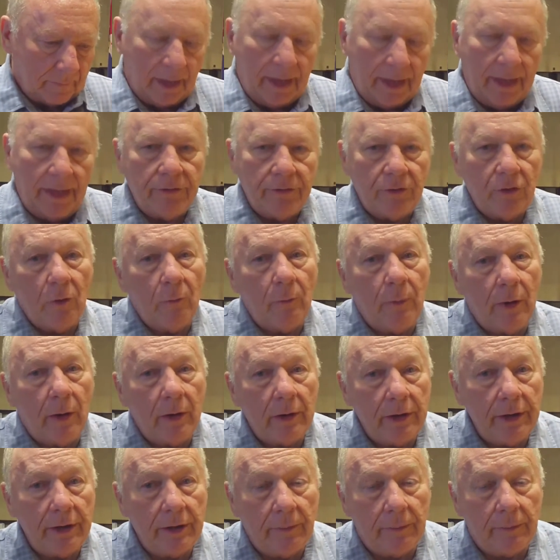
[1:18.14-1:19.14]
annual
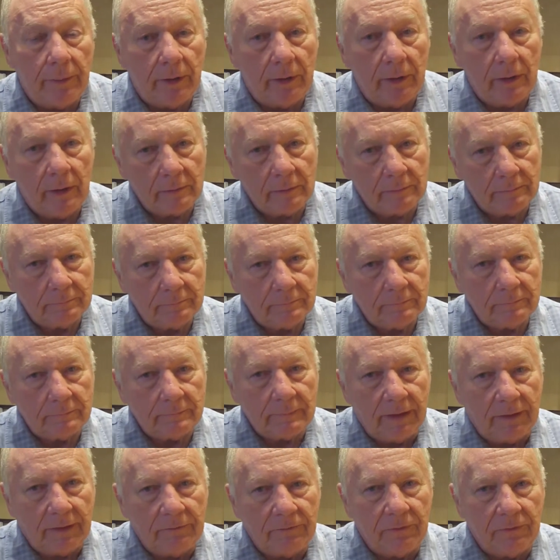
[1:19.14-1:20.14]
party in the park
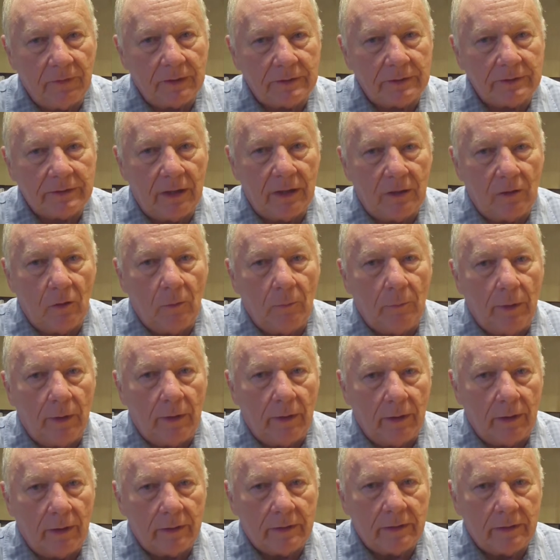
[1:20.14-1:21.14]
at Fox Hollow
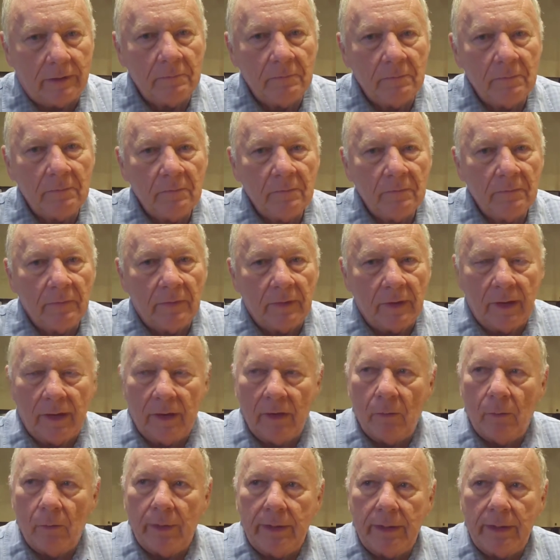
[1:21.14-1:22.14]
Park.
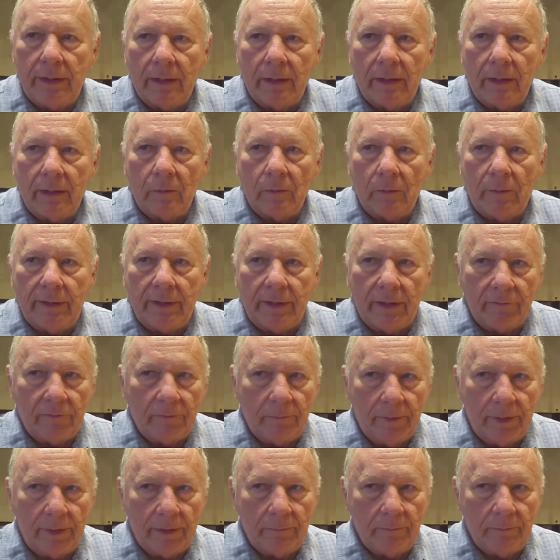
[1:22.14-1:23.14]
Uh, we uh, we have a
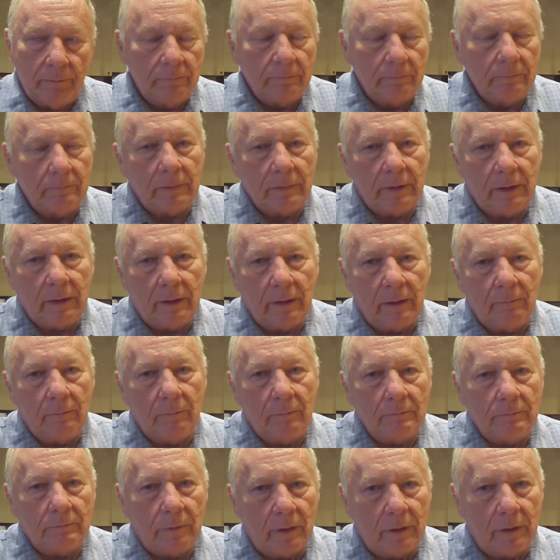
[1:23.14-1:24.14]
big Uh,
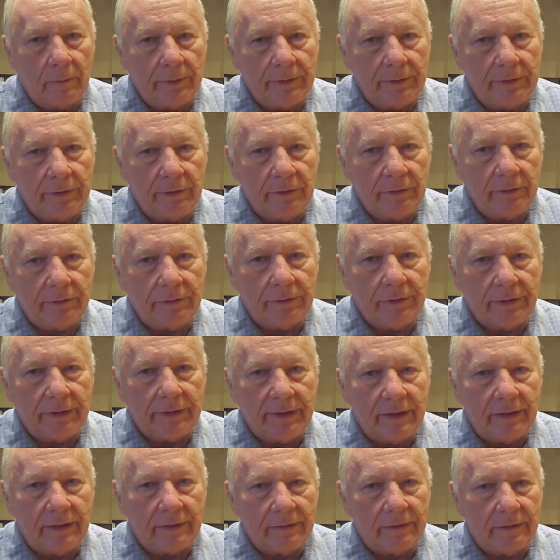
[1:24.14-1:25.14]
barbecue and cook
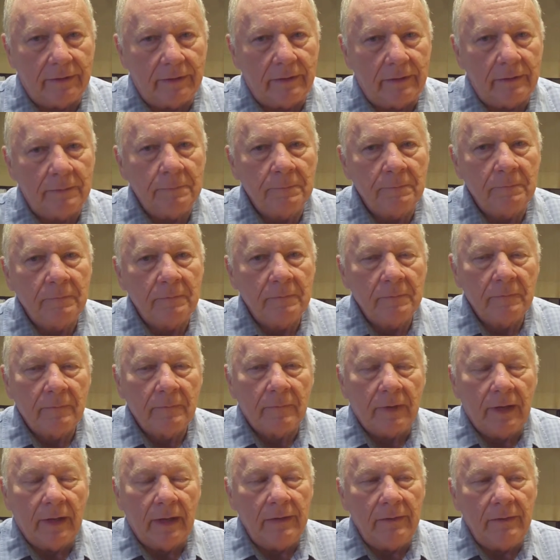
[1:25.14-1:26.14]
out there,
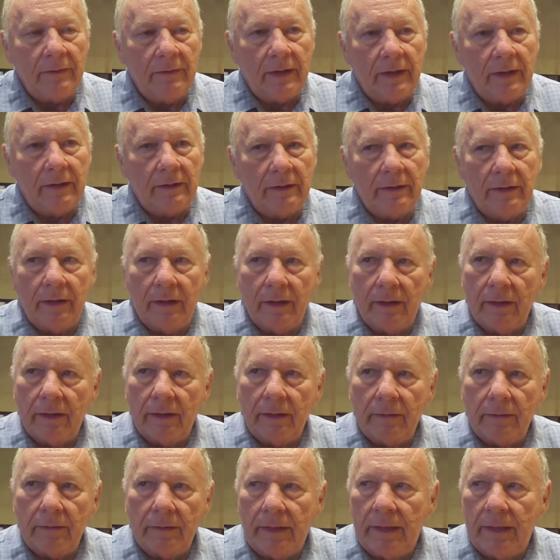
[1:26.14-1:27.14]
and then
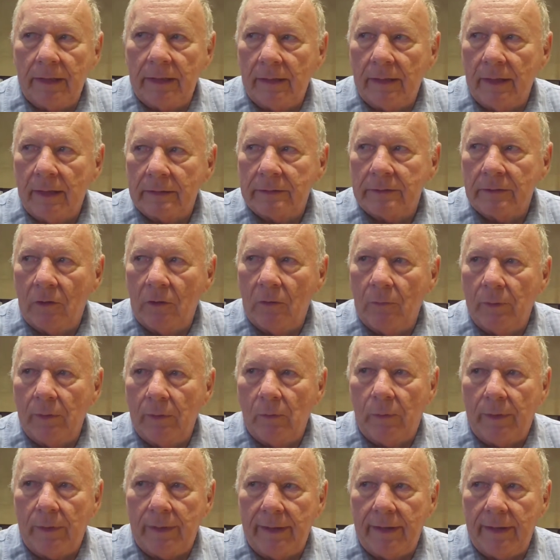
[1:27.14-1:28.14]
uh, in October
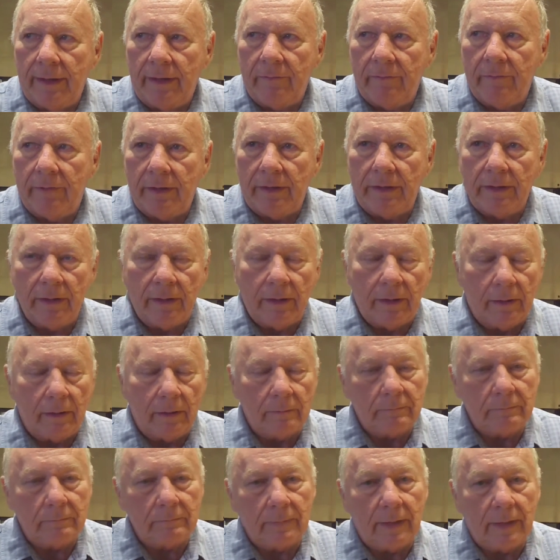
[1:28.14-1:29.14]
we have the
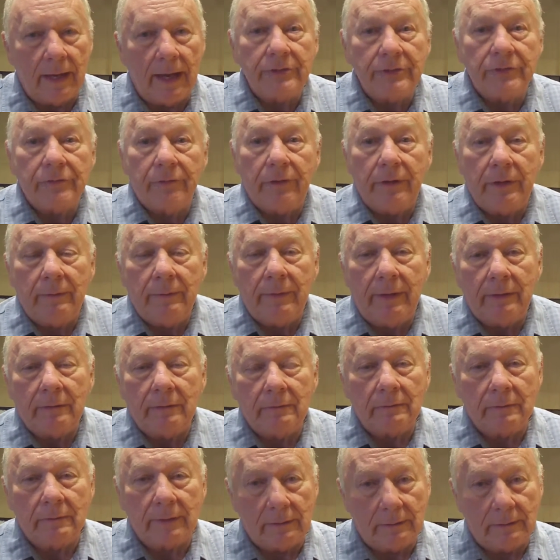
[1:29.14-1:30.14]
um, ice cream
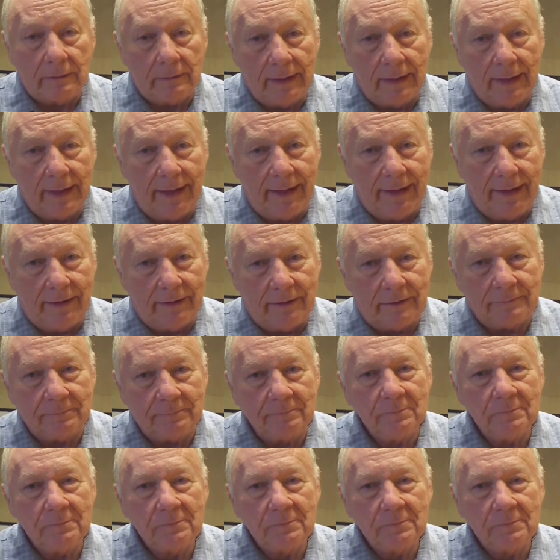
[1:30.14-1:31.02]
night out.